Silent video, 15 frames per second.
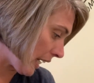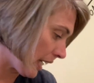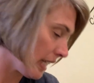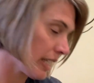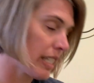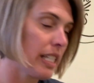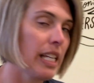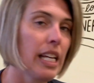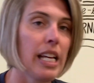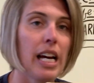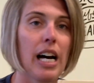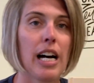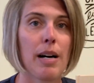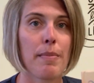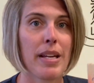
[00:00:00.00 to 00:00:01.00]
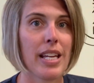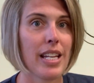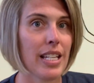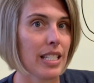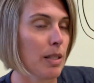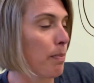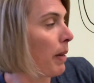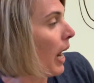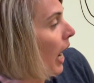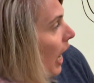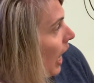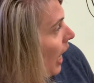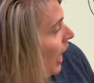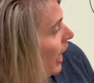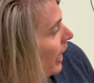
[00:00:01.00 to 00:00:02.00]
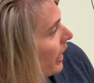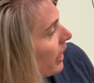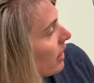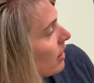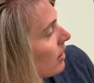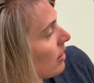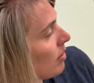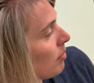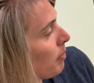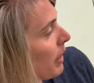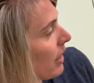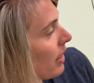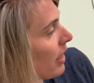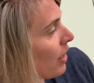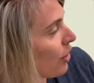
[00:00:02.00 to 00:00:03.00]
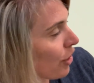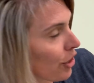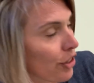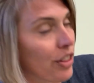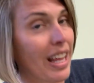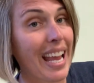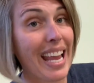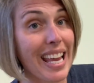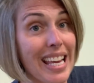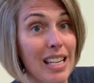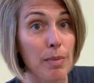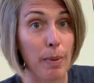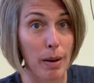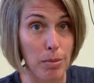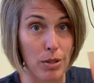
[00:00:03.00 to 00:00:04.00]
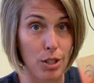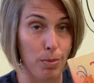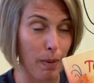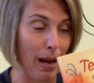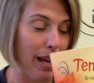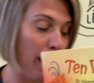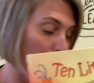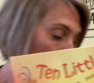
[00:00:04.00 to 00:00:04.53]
it. It is by Melanie Girth and published by